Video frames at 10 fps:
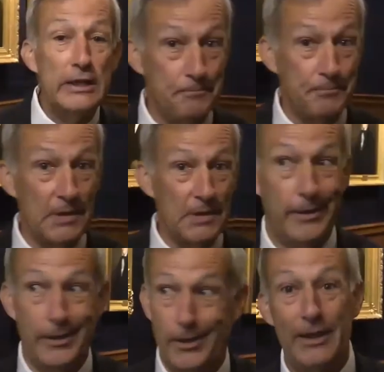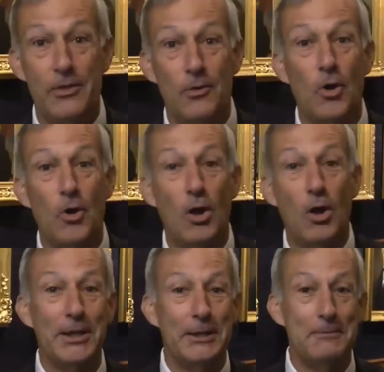and why they're all Republican.
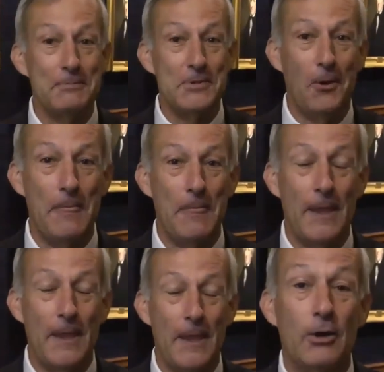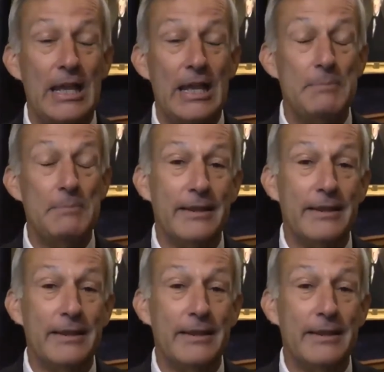So now keep in mind that